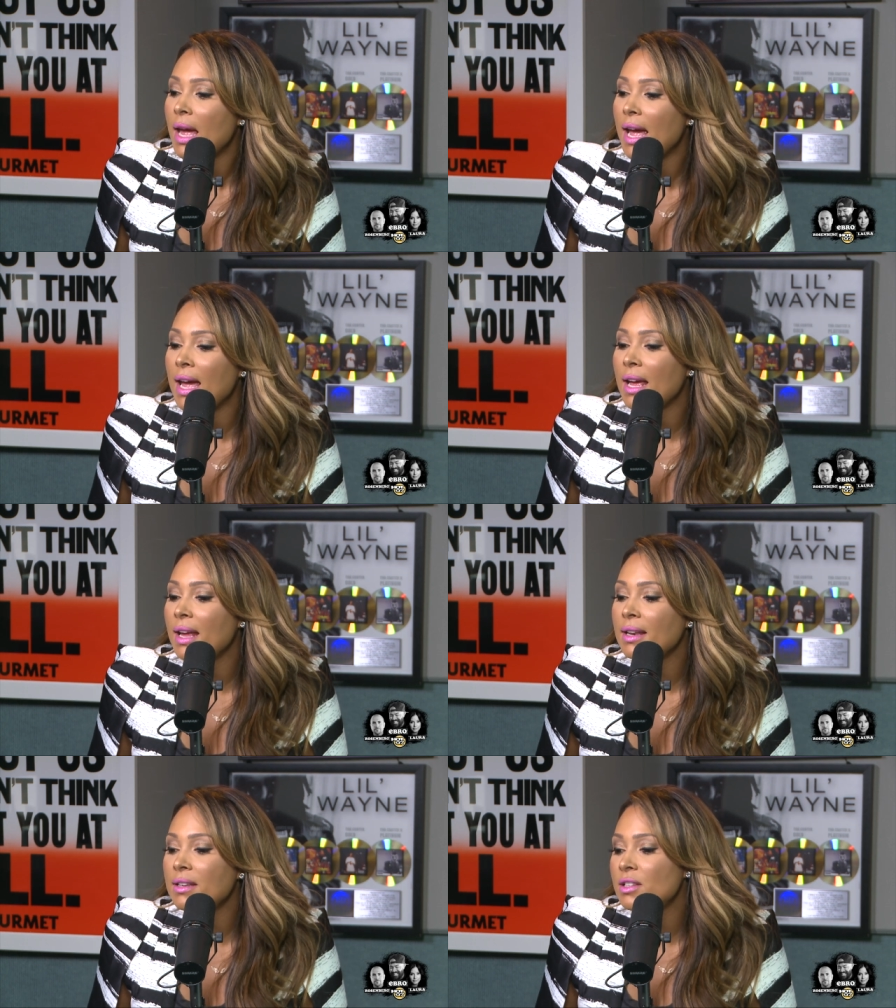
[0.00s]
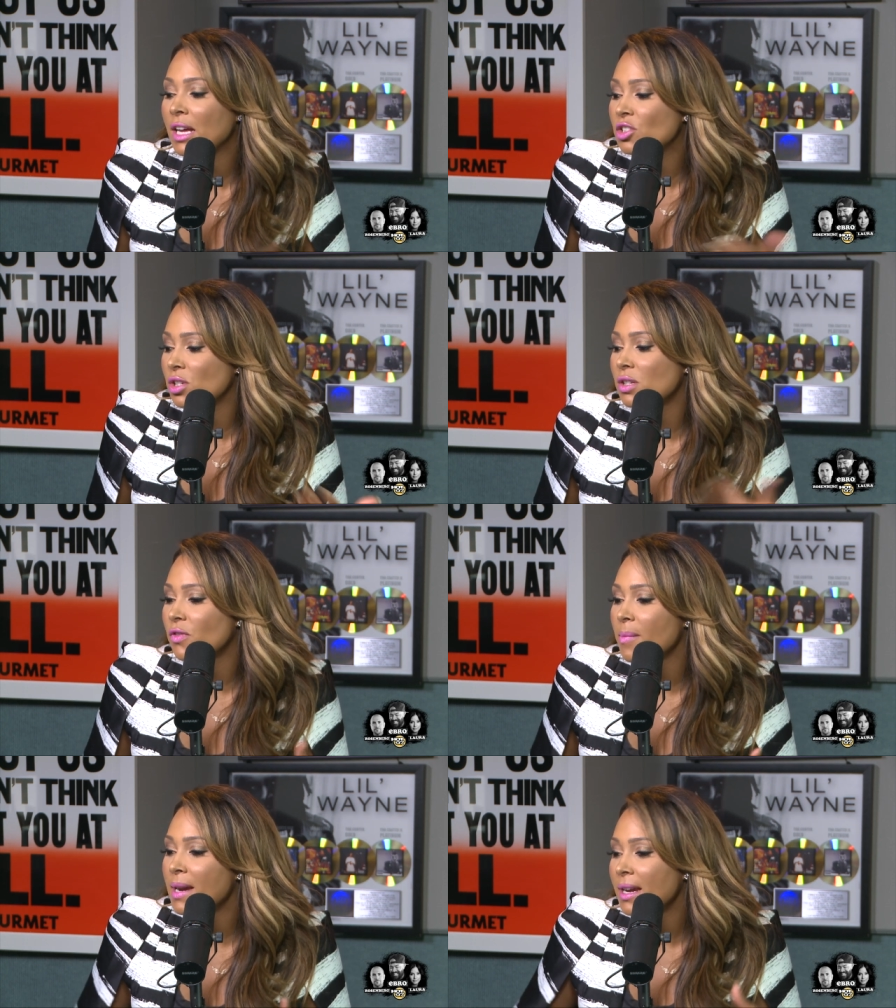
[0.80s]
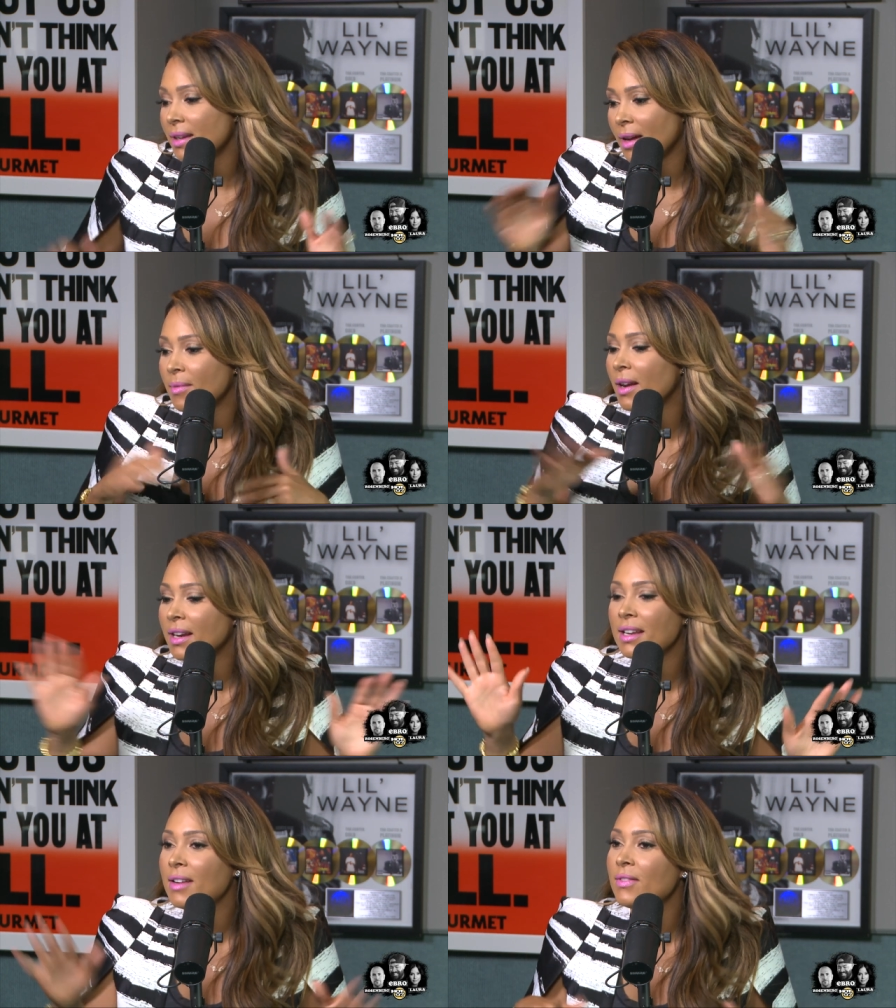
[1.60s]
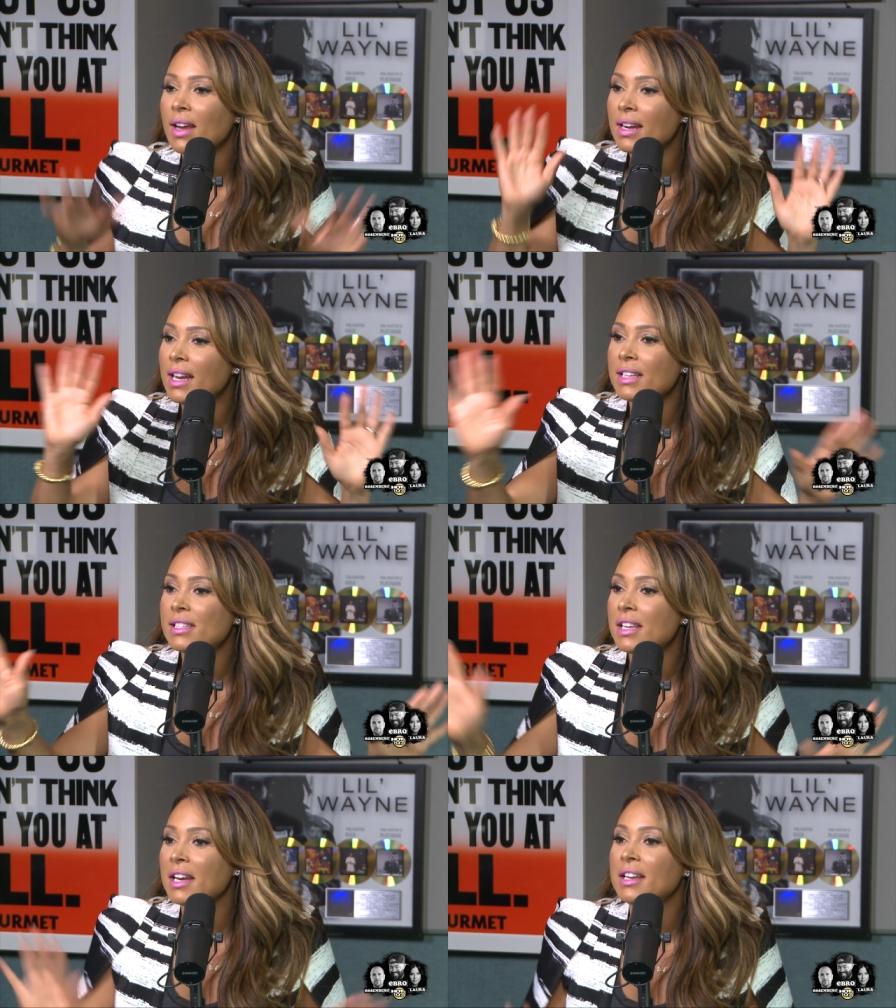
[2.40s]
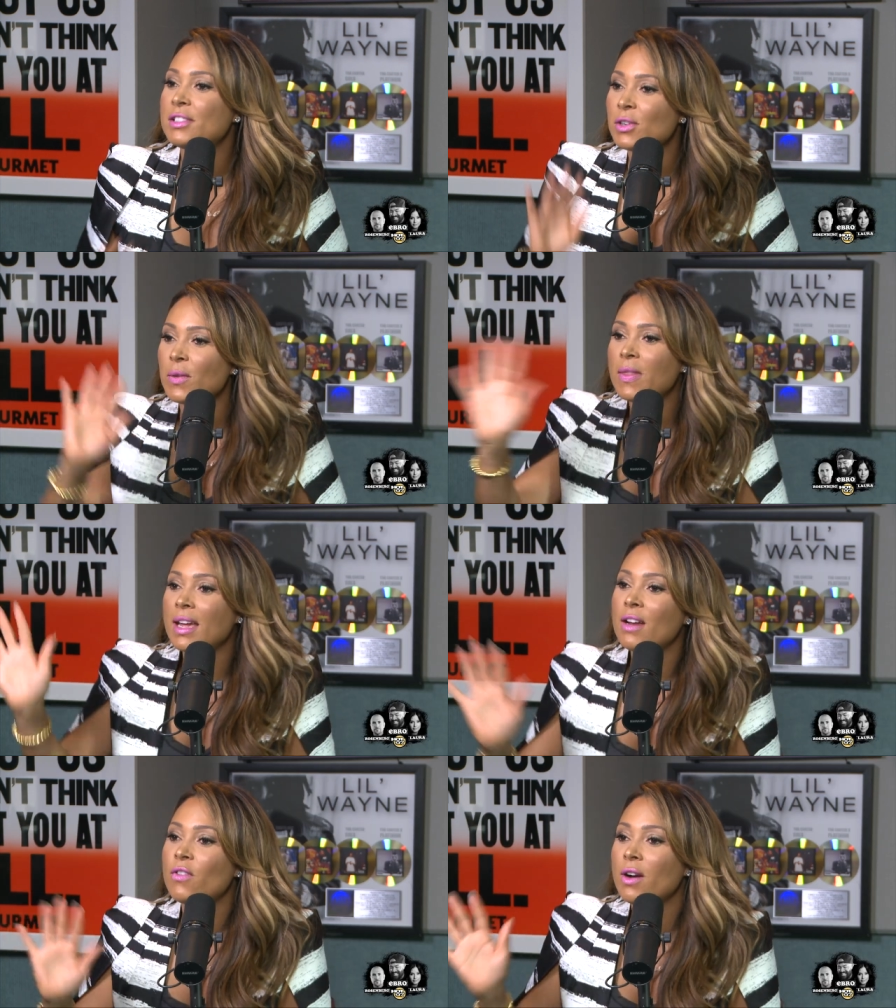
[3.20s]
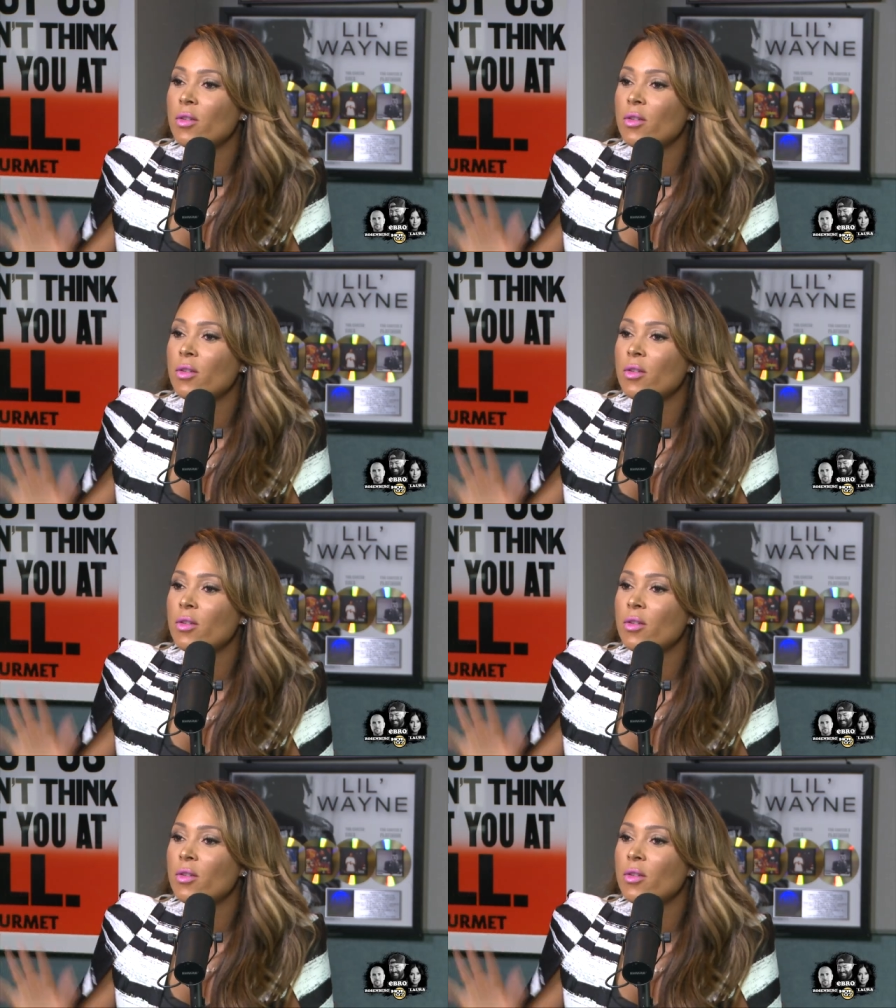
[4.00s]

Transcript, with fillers: and that's just for me I'm not I'm not against any certain Are thing for